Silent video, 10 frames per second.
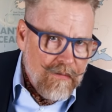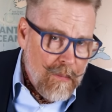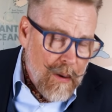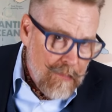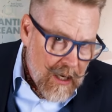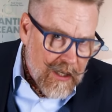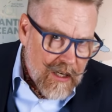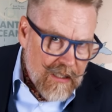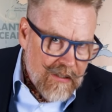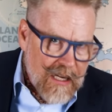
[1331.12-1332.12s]
From a
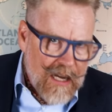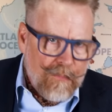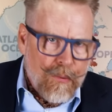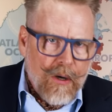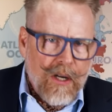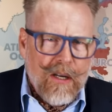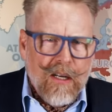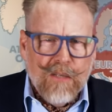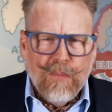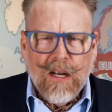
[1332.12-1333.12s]
military standpoint,
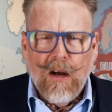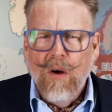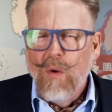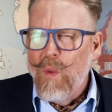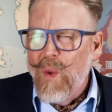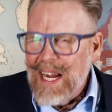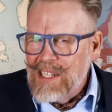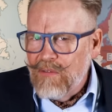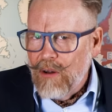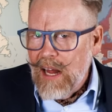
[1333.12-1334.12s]
it has been a
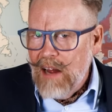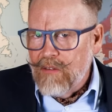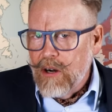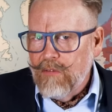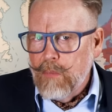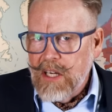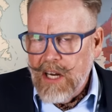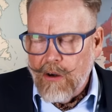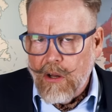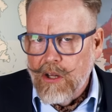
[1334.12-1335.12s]
wasteful effort of
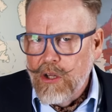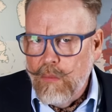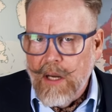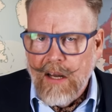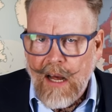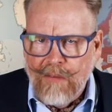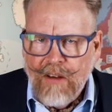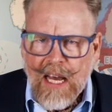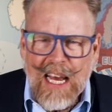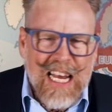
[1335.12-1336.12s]
material and human
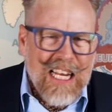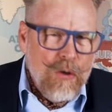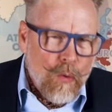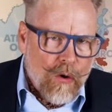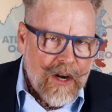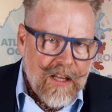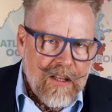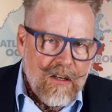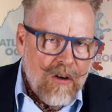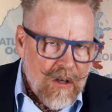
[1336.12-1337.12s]
life,
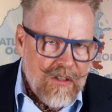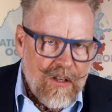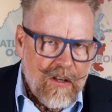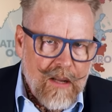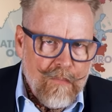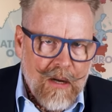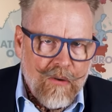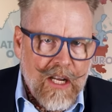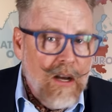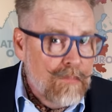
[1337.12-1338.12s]
ignoring the constantly
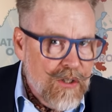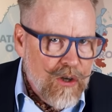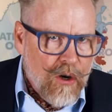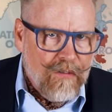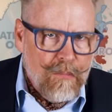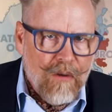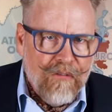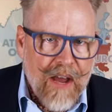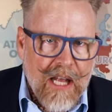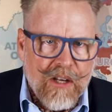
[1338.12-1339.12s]
mounting
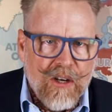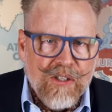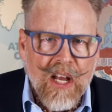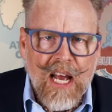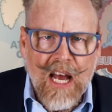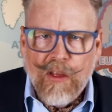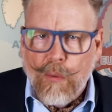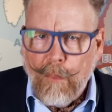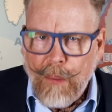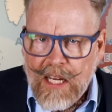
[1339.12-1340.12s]
observable failures and
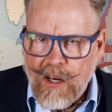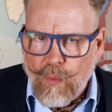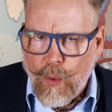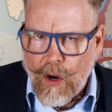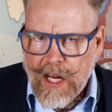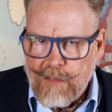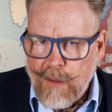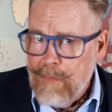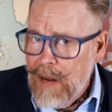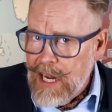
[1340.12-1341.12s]
the repeated warnings
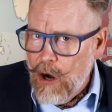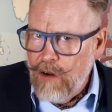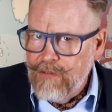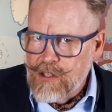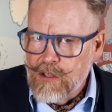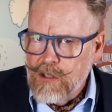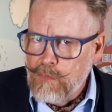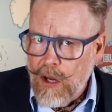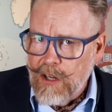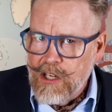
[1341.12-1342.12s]
by many
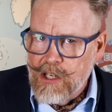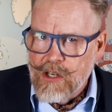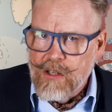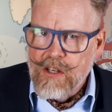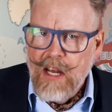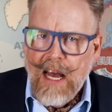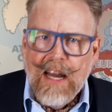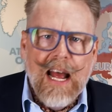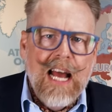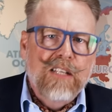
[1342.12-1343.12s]
officers, politicians,
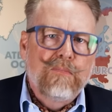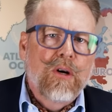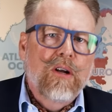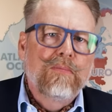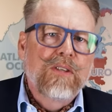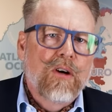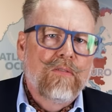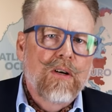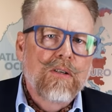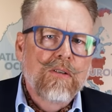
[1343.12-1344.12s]
and expert
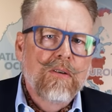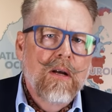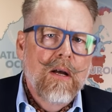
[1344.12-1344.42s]
observers,